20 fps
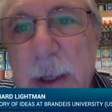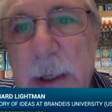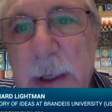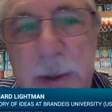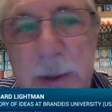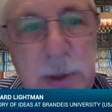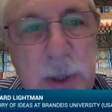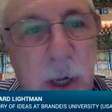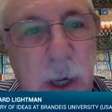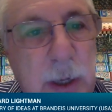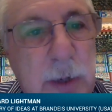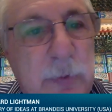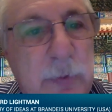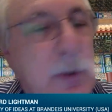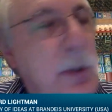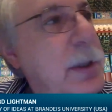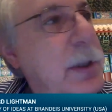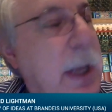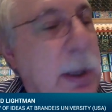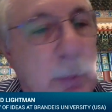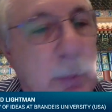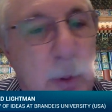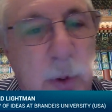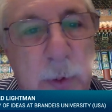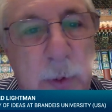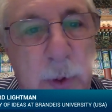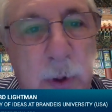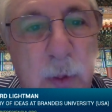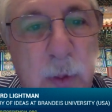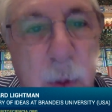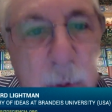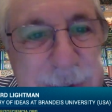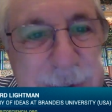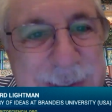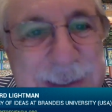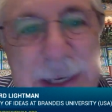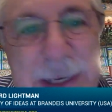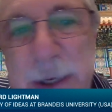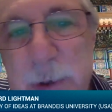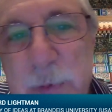In China, for example, the quote
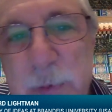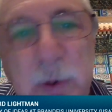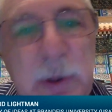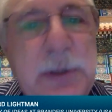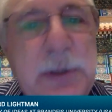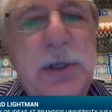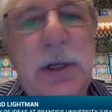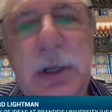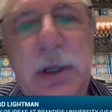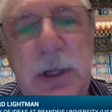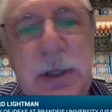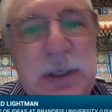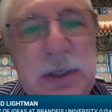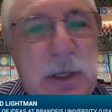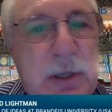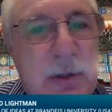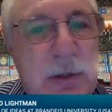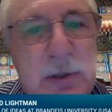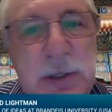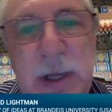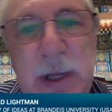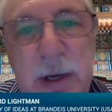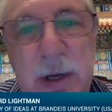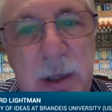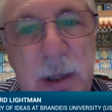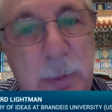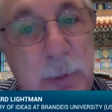state religion continues down to